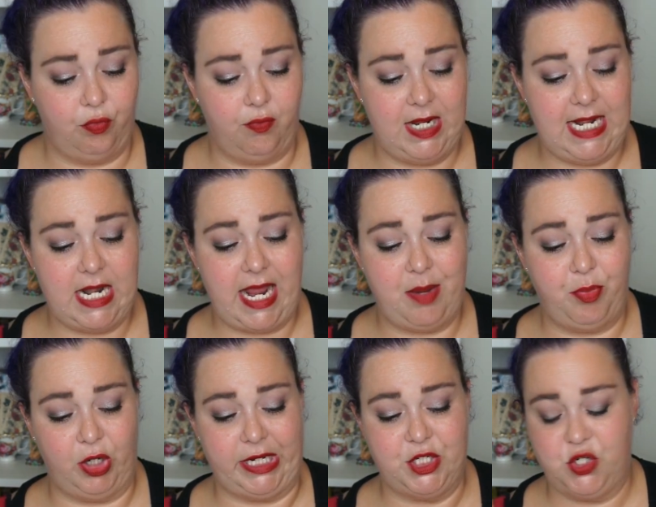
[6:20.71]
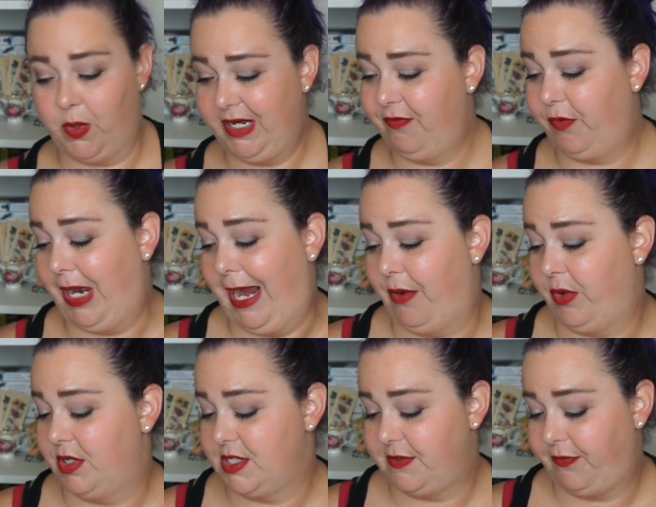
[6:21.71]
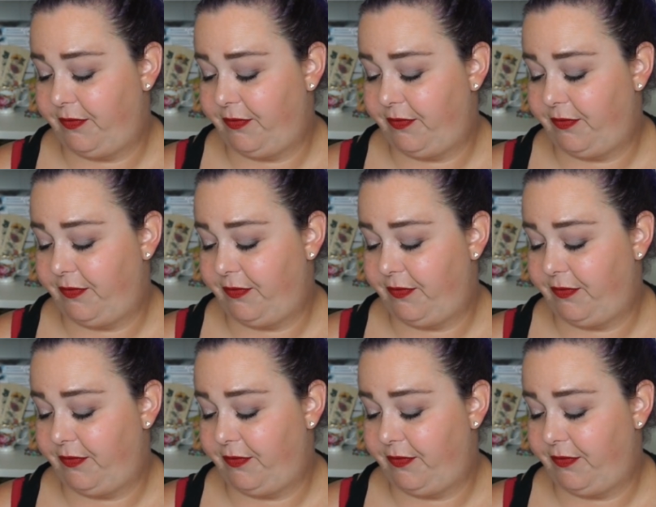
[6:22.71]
Read a book in 24 hours.